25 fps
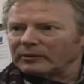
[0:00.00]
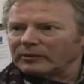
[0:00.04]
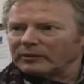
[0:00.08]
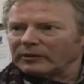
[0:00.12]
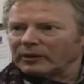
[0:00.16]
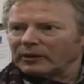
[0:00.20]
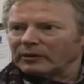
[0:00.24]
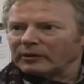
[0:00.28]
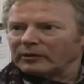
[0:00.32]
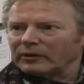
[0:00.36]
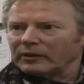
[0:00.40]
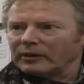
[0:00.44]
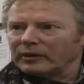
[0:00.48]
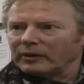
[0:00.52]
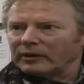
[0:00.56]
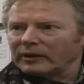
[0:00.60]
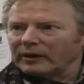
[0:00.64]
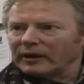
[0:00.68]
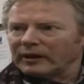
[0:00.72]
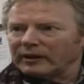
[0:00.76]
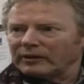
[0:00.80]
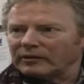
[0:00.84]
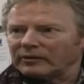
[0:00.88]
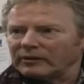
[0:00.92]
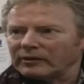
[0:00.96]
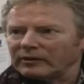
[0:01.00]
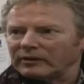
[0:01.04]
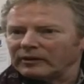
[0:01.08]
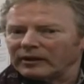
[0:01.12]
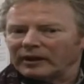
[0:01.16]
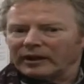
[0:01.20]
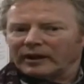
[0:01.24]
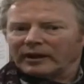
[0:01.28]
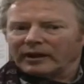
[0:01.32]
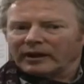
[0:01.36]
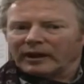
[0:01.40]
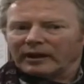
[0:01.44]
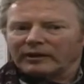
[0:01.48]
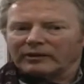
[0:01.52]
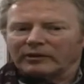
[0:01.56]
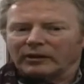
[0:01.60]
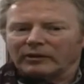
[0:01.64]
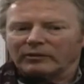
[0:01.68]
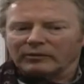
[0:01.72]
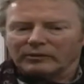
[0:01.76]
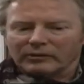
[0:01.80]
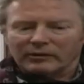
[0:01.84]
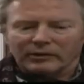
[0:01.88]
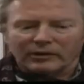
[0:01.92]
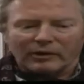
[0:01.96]
So, you know, I
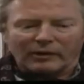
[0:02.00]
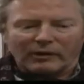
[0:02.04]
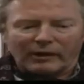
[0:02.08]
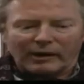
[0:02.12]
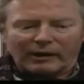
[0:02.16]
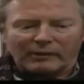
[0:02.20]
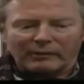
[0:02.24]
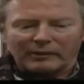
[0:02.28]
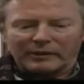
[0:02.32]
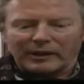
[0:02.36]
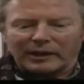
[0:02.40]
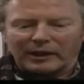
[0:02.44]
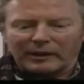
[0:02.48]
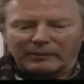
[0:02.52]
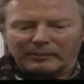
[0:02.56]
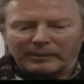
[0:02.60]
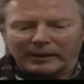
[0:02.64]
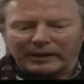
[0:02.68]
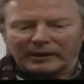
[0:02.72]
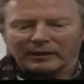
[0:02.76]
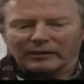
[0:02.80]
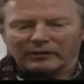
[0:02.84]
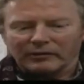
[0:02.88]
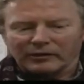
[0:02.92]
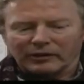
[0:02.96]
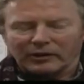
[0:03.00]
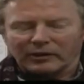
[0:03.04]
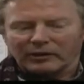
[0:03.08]
don't go out with any pedals.